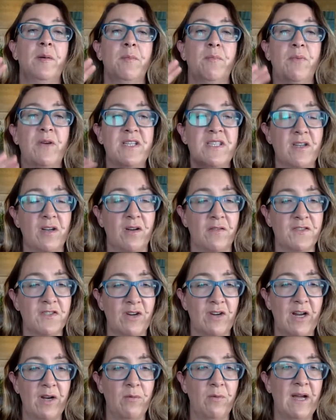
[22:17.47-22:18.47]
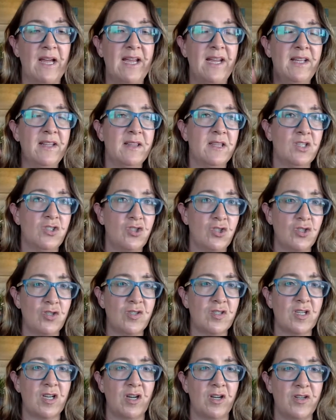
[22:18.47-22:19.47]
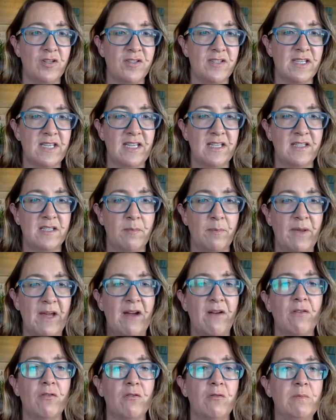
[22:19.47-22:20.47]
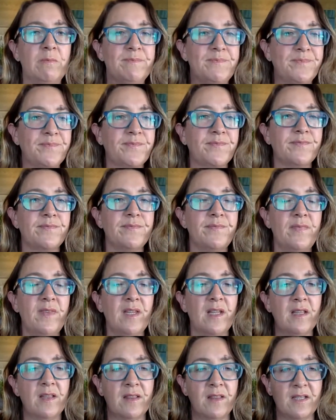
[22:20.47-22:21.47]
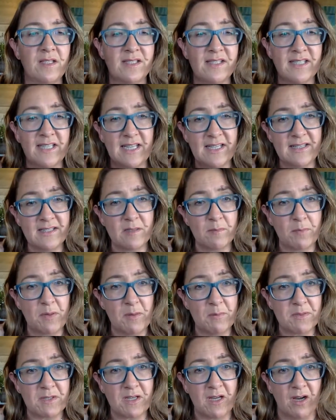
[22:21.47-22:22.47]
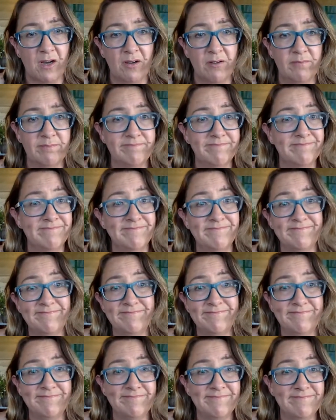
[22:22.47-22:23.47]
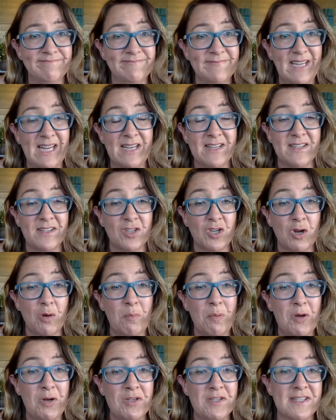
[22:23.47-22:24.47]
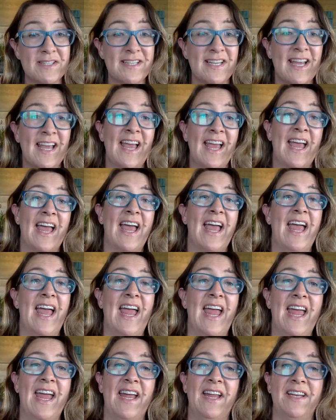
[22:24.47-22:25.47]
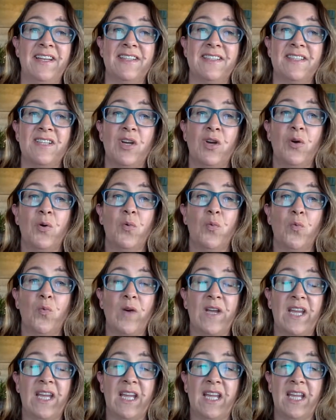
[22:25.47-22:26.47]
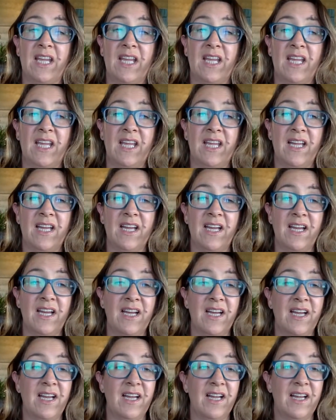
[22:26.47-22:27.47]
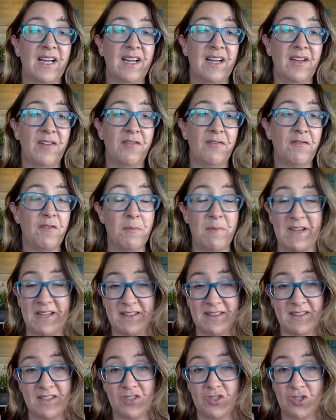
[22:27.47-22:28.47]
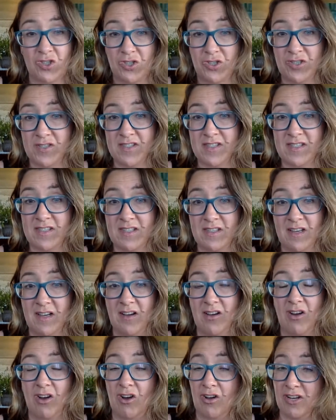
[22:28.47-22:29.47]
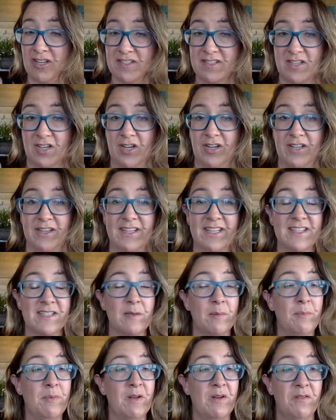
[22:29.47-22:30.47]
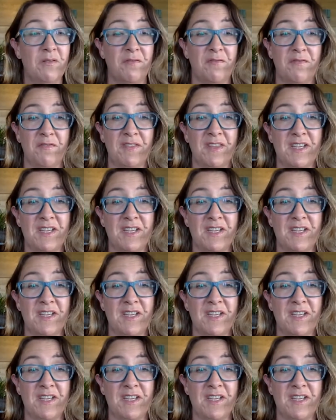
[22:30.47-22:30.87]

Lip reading: Press it off straight away. The juice goes into barrel. The skins and pips go into the compost, and we ferment the juice on its own. There's a bit of